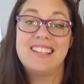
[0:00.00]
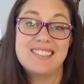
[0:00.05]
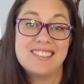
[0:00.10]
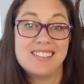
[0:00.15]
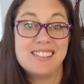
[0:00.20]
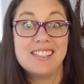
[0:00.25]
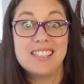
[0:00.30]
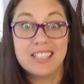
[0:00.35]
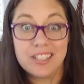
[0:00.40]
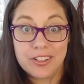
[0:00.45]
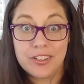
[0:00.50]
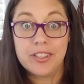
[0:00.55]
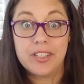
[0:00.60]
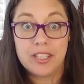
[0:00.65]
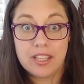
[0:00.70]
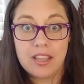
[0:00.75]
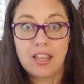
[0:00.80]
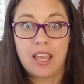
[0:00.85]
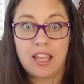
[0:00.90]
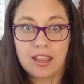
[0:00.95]
it's literally
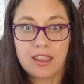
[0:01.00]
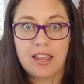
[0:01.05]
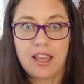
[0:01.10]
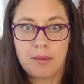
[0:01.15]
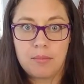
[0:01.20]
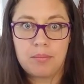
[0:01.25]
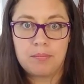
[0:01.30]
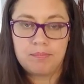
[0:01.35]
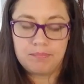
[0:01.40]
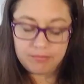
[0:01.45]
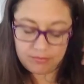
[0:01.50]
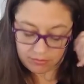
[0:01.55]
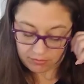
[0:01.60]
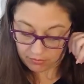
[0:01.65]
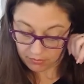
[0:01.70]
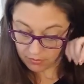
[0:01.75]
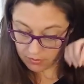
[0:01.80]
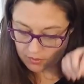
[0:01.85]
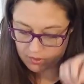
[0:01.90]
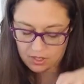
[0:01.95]
like that.
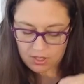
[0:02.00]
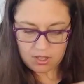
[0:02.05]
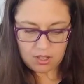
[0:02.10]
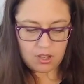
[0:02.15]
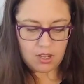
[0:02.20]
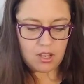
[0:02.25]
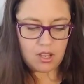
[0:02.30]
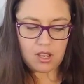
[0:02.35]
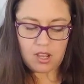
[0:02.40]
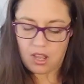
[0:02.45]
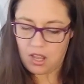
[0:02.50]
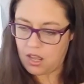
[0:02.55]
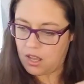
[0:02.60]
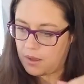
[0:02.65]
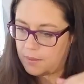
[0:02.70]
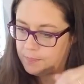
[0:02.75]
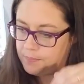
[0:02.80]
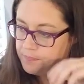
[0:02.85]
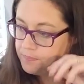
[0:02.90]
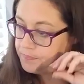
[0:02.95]
Um,